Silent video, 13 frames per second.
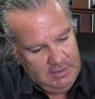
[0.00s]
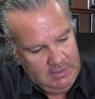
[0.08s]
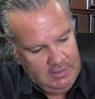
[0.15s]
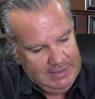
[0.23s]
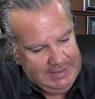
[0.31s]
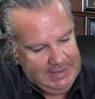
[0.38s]

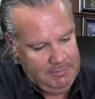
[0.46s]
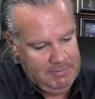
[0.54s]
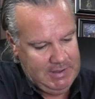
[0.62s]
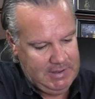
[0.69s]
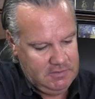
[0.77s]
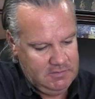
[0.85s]
the eye
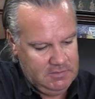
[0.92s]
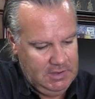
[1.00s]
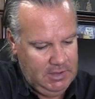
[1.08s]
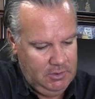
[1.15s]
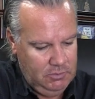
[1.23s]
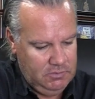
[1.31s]

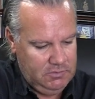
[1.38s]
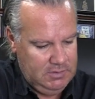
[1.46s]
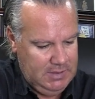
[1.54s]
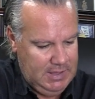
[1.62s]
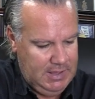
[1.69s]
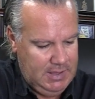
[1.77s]
mask out
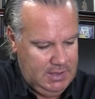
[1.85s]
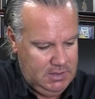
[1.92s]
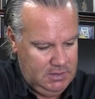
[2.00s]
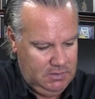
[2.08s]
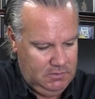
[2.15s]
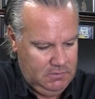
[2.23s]

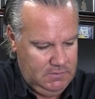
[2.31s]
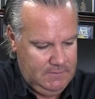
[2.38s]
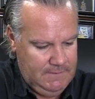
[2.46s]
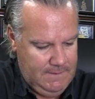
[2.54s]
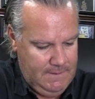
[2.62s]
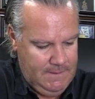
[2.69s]
and
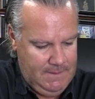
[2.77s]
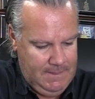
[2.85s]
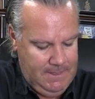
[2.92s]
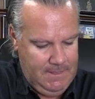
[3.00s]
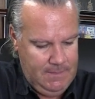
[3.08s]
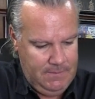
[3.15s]

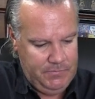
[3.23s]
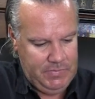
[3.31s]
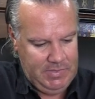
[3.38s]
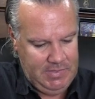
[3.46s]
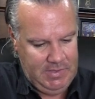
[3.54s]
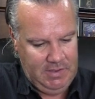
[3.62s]

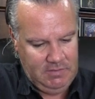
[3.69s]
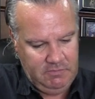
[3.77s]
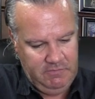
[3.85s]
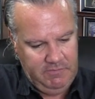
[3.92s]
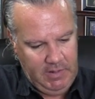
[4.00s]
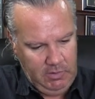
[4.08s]
it has
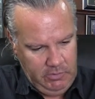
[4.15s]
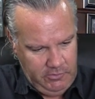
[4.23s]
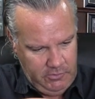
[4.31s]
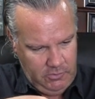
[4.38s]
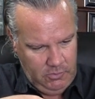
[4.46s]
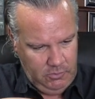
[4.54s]

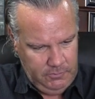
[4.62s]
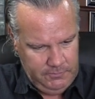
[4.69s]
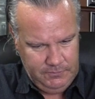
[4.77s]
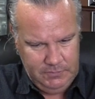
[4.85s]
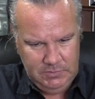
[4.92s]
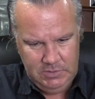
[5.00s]
velcro
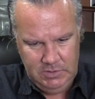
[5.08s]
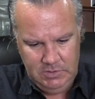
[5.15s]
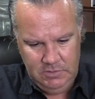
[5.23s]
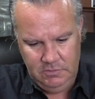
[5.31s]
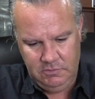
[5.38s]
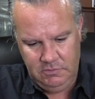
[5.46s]

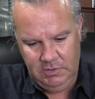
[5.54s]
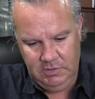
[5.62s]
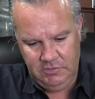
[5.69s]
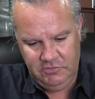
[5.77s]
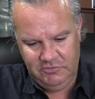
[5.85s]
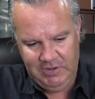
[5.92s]
so you
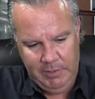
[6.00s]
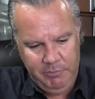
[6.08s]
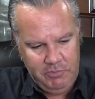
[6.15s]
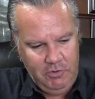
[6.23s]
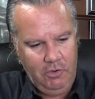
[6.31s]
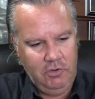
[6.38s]
can
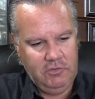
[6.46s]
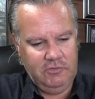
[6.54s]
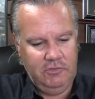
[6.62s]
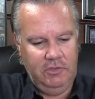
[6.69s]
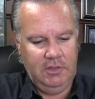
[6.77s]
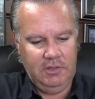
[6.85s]
strap it on
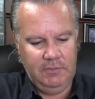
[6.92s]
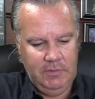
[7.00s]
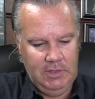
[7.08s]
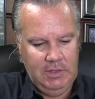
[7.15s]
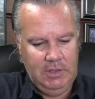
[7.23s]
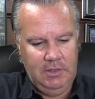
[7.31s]
so you can
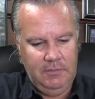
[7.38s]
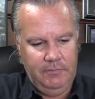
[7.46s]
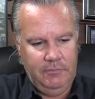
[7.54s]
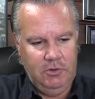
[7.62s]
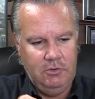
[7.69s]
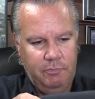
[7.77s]

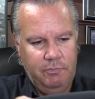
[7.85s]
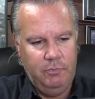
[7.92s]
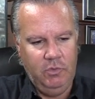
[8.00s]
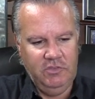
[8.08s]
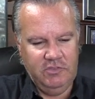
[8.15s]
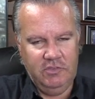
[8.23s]
you know
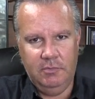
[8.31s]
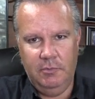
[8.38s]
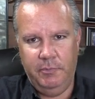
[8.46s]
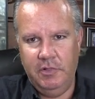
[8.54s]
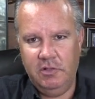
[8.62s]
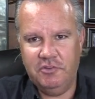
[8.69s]
once the
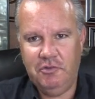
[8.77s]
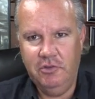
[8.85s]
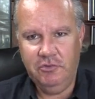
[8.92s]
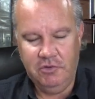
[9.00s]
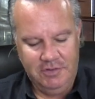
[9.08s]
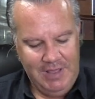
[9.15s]
pillar's
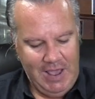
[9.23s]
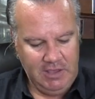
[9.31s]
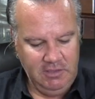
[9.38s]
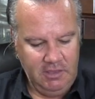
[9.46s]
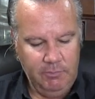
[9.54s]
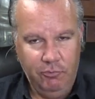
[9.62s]
around your neck
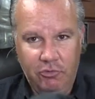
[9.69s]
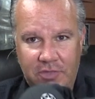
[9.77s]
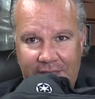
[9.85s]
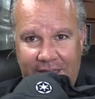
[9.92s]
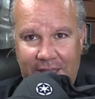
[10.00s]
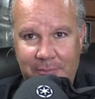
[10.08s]
you can put
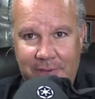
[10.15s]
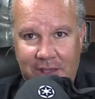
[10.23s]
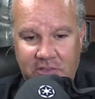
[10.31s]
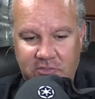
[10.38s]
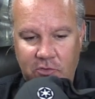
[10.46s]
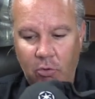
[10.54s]
the eye
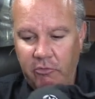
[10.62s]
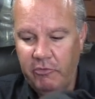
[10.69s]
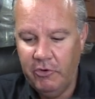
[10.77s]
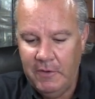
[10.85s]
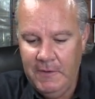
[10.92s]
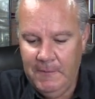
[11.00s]
mask
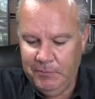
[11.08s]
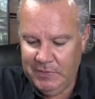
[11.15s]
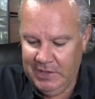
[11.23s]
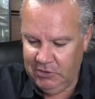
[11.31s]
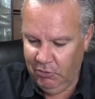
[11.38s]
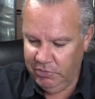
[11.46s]
over
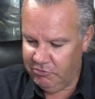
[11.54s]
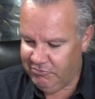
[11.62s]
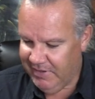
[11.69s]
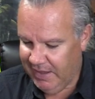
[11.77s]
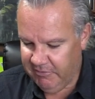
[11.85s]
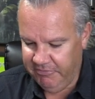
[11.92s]
and on the
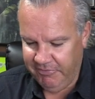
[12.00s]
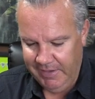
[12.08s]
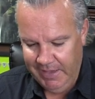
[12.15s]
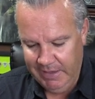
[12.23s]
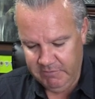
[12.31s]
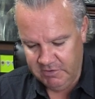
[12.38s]
red
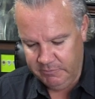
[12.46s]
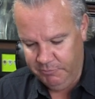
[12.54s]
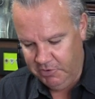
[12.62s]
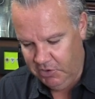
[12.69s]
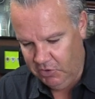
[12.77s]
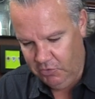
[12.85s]
5 it's
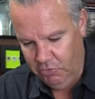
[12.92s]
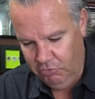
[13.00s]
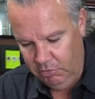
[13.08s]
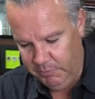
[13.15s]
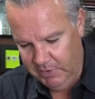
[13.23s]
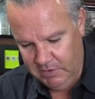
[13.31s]
pretty
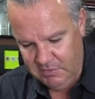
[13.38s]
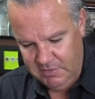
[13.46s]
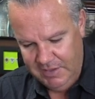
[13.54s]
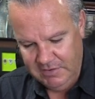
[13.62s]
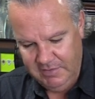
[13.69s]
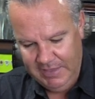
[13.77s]
cool because
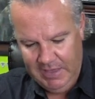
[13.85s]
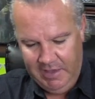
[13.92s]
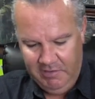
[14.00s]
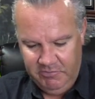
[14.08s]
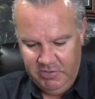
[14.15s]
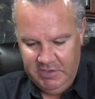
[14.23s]
they actually
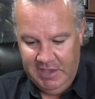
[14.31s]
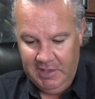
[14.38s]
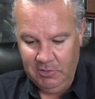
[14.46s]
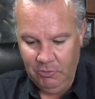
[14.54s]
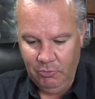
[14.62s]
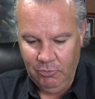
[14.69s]
have the
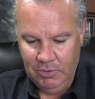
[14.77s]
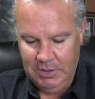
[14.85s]
yellow